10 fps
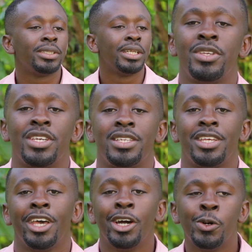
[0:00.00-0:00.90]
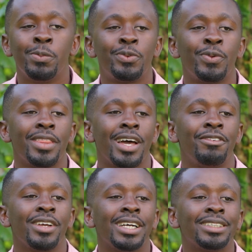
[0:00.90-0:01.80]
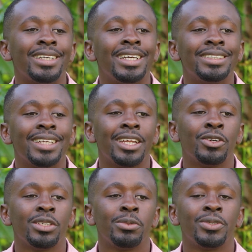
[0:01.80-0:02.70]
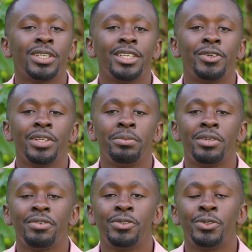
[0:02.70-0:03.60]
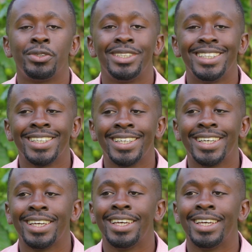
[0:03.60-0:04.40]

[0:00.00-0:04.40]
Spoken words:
Bridget helped with her finger size and I was able to get a really beautiful ring.